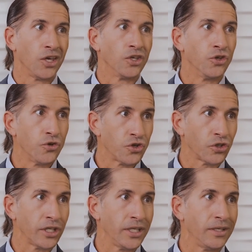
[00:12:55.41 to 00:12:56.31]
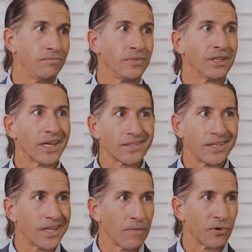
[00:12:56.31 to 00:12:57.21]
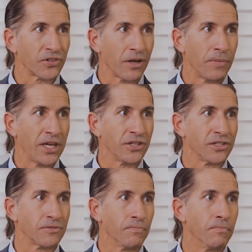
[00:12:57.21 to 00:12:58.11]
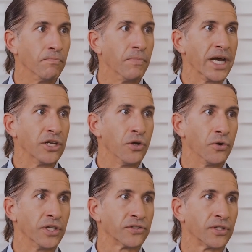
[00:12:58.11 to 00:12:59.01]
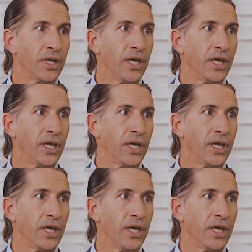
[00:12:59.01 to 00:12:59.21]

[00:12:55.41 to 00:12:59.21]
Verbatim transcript: usually less than 10% of patients might notice